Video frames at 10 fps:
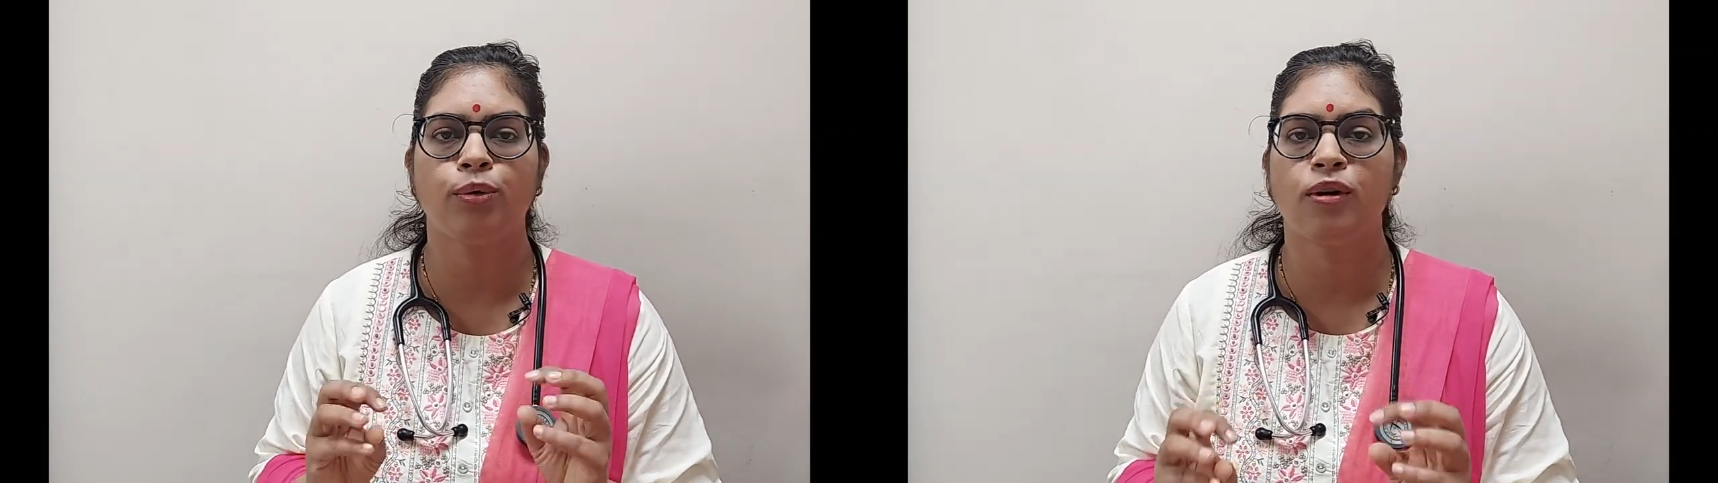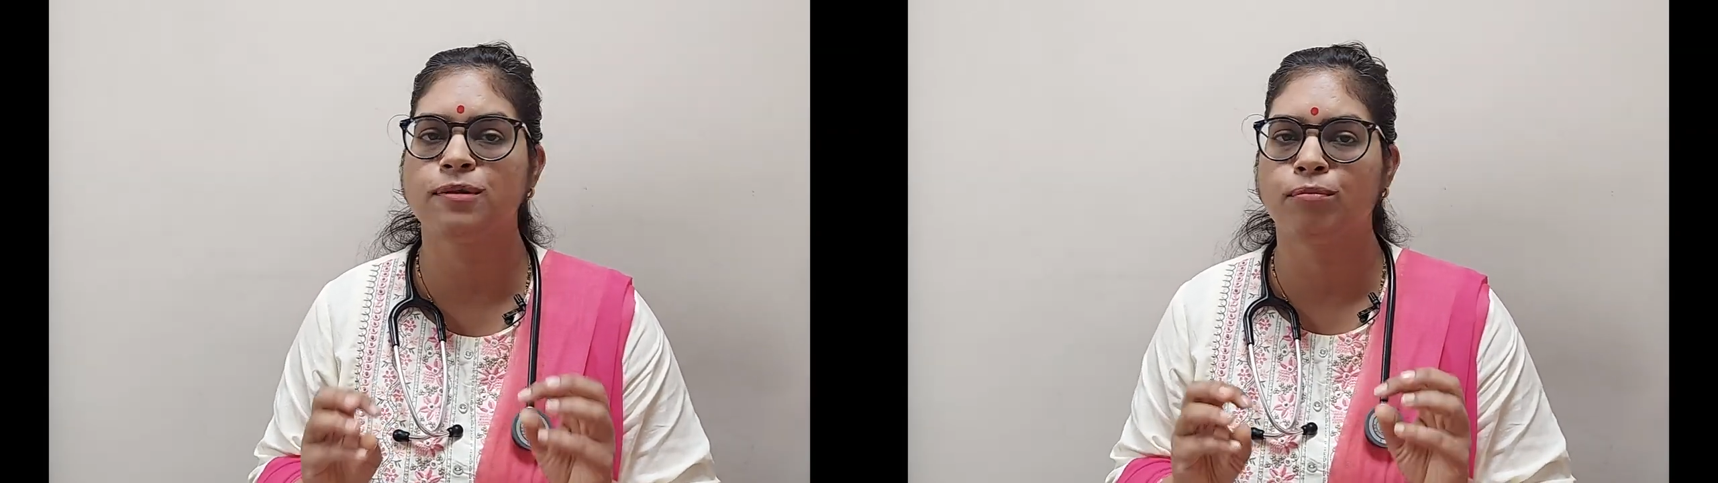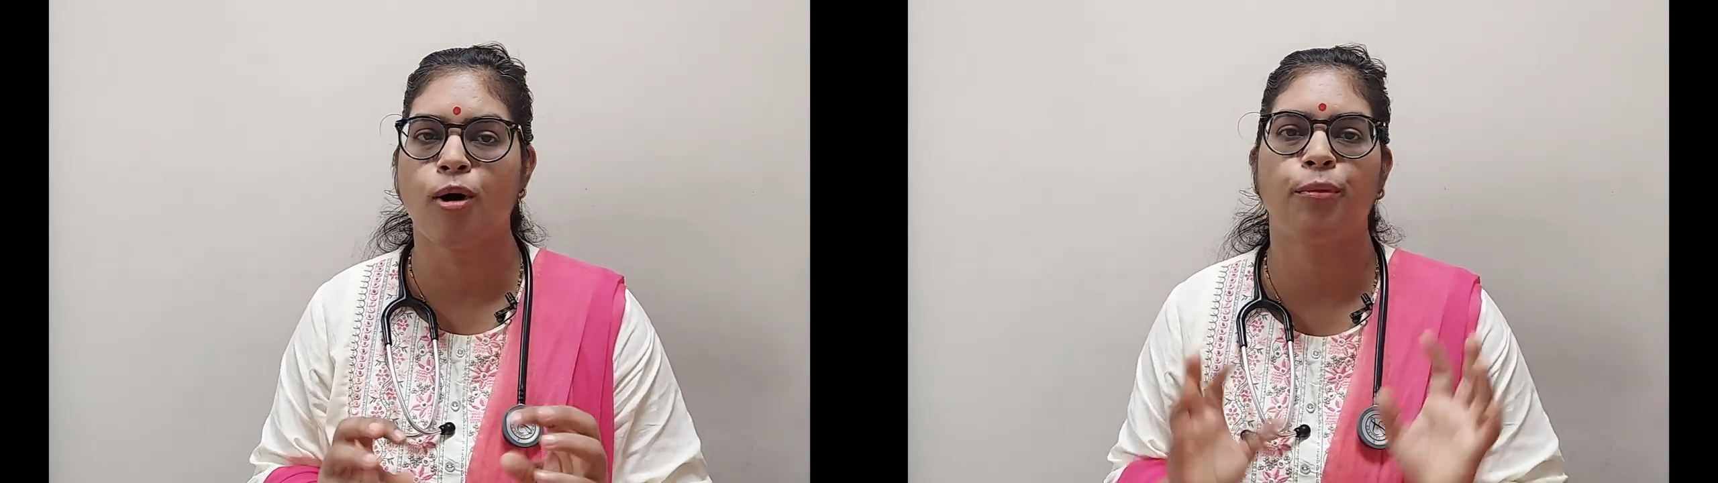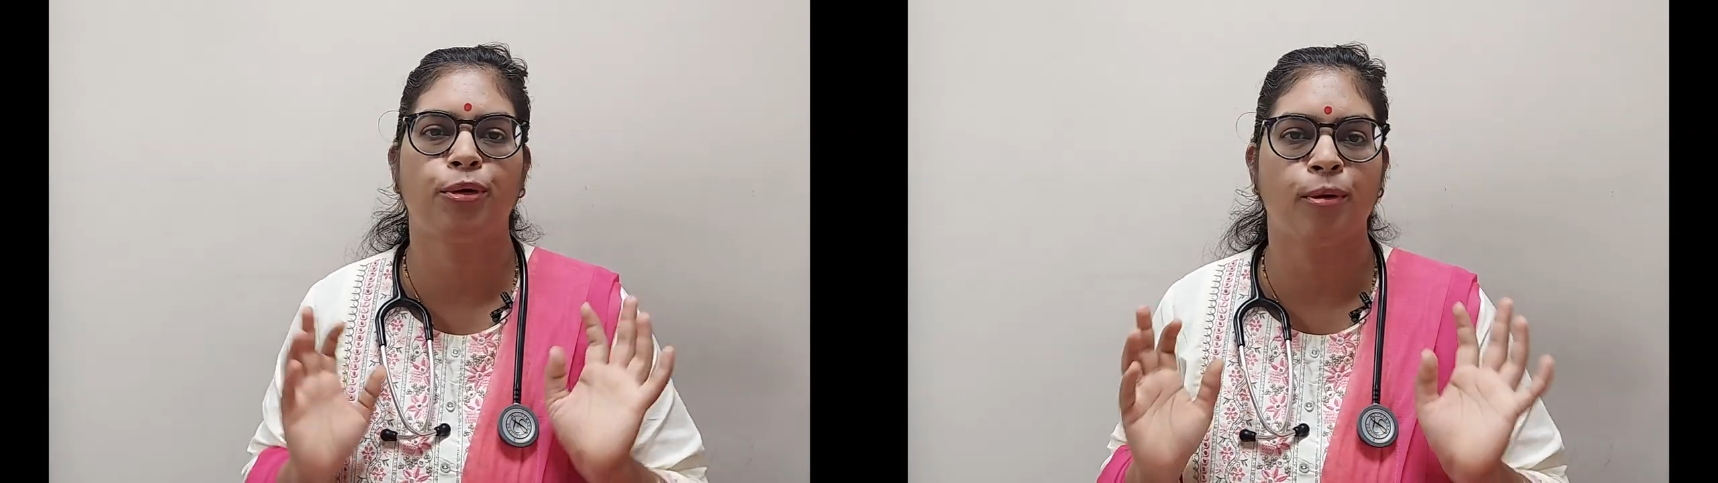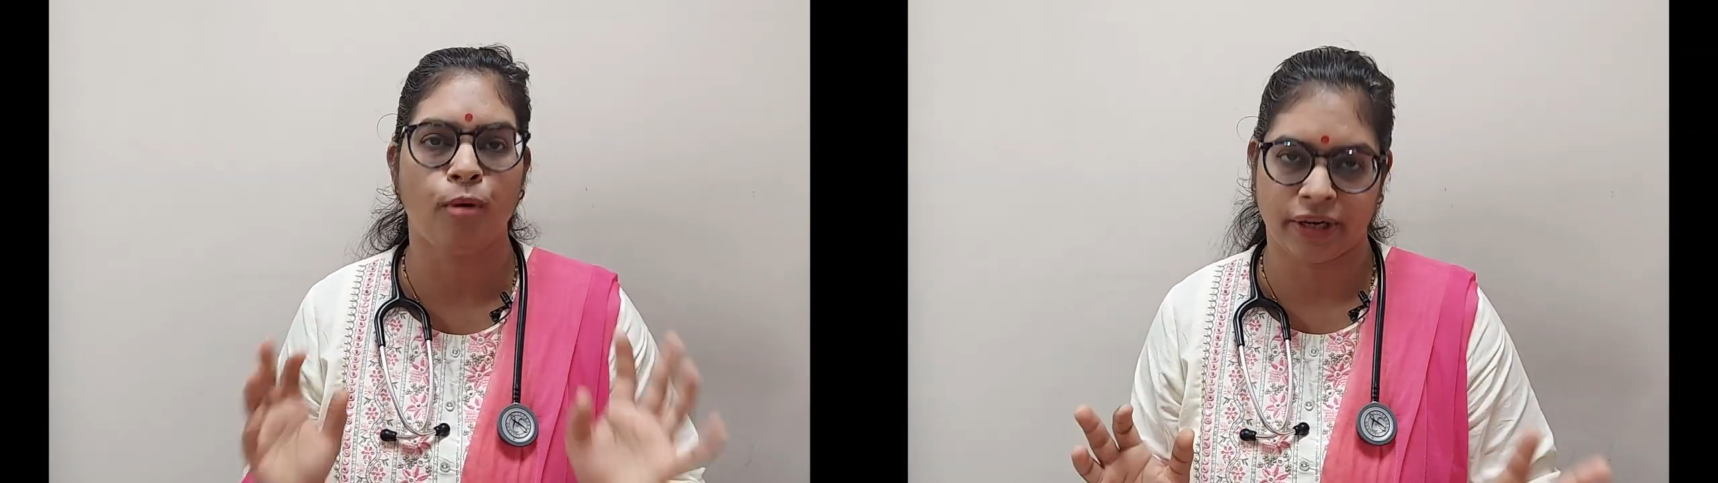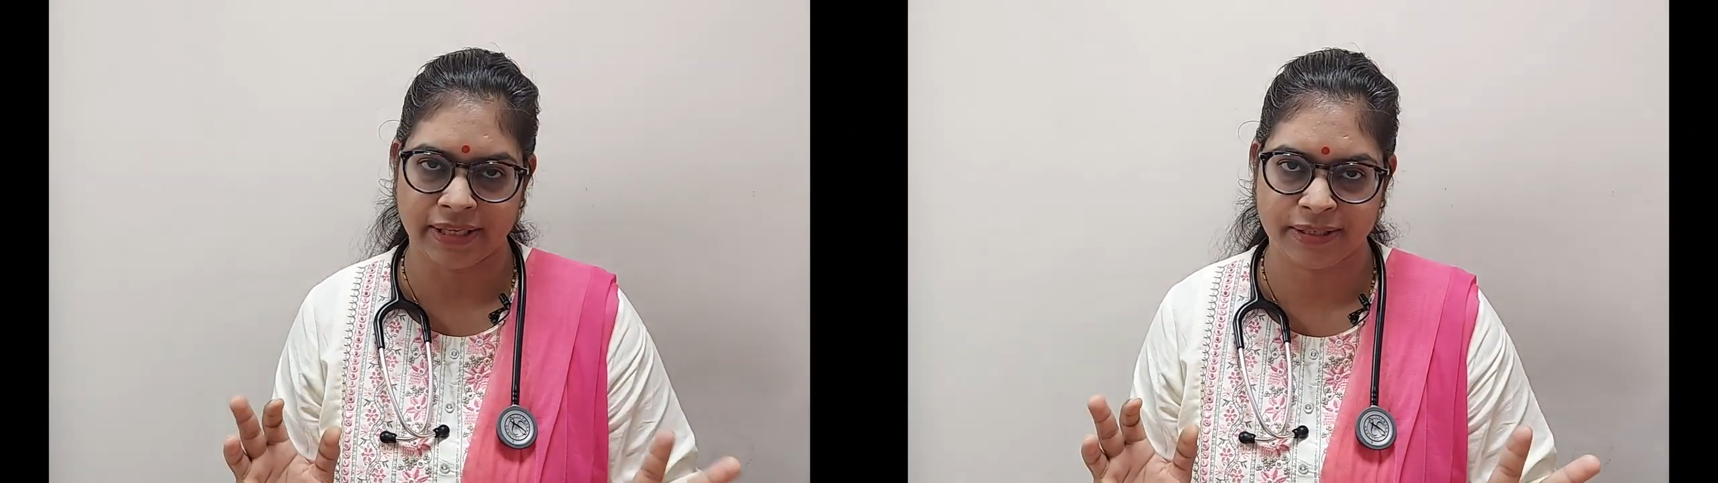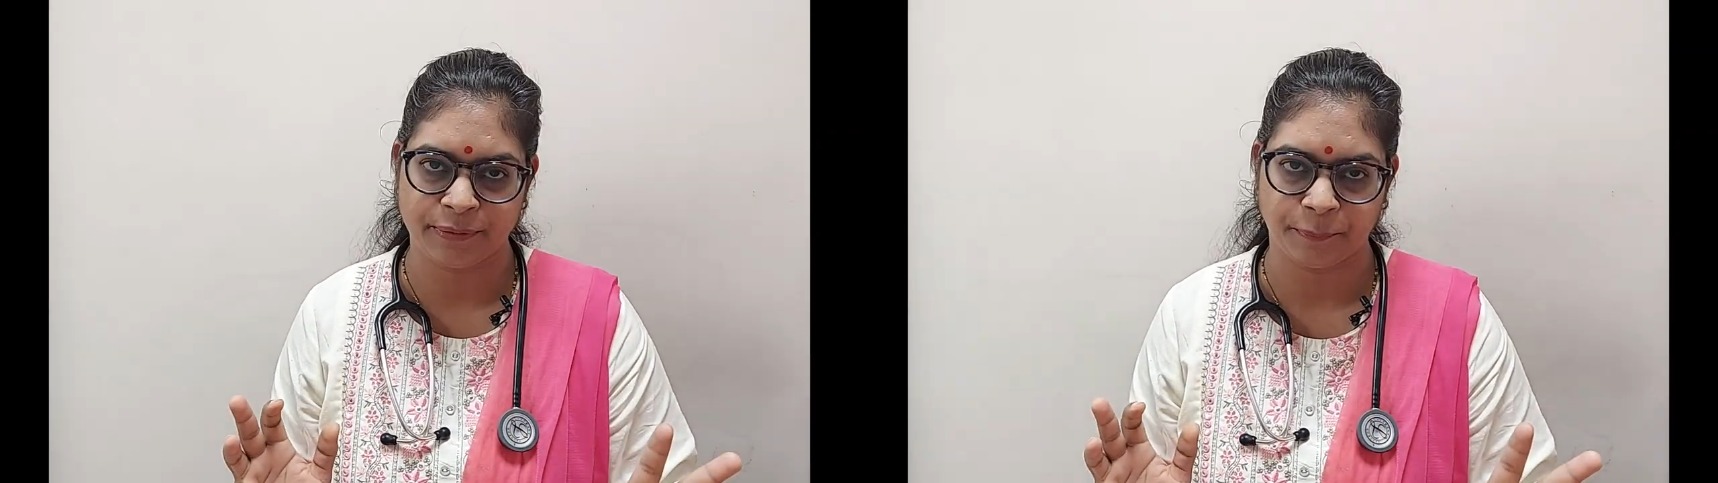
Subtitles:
cause bomb to your pockets.